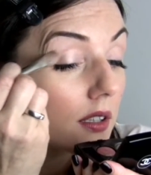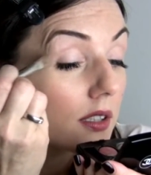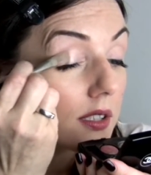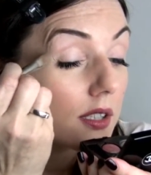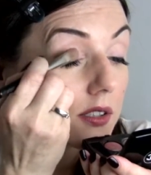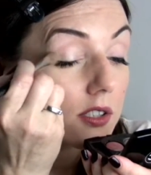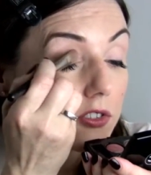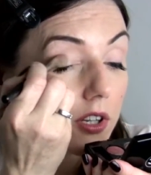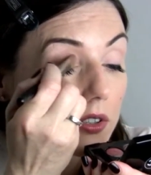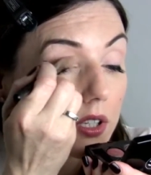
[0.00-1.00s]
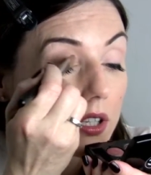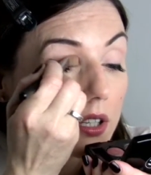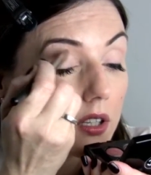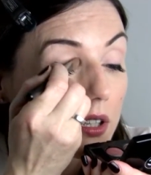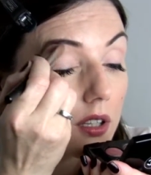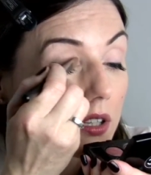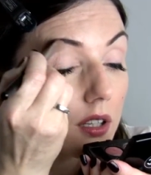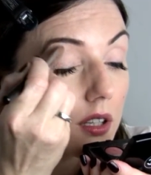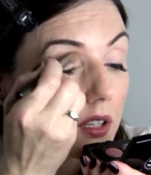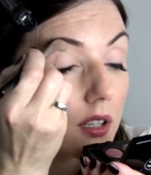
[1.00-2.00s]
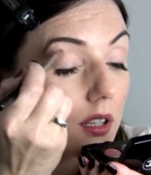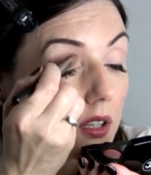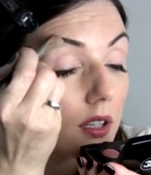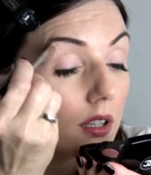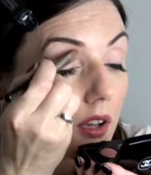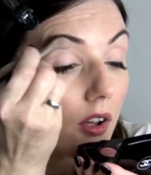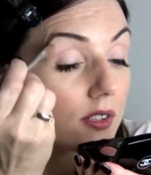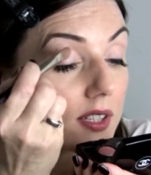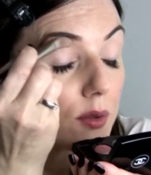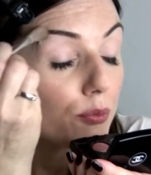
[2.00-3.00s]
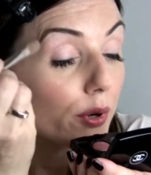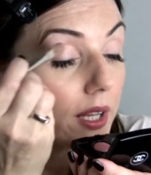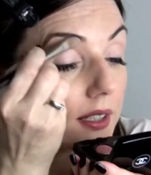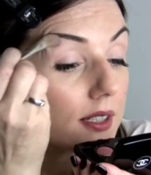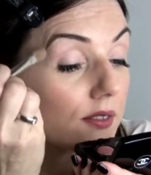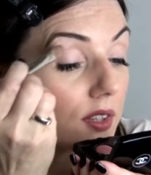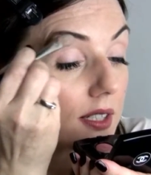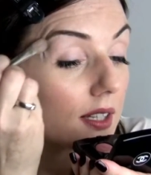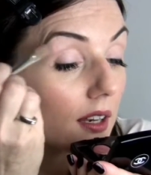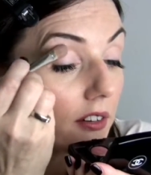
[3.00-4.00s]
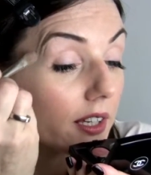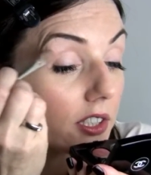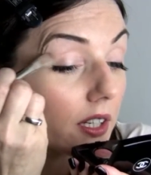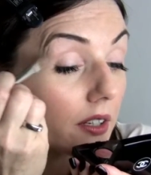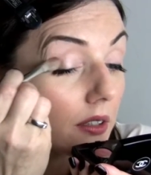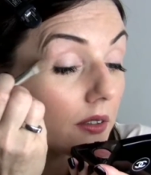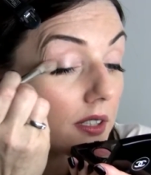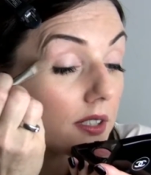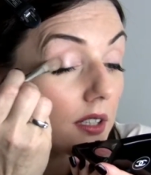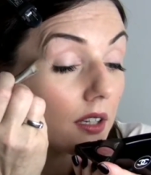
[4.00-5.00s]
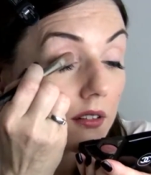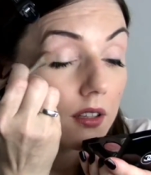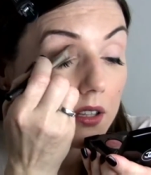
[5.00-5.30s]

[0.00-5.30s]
So stroke. Also the brilliance of this colour eyeshadow is, you know,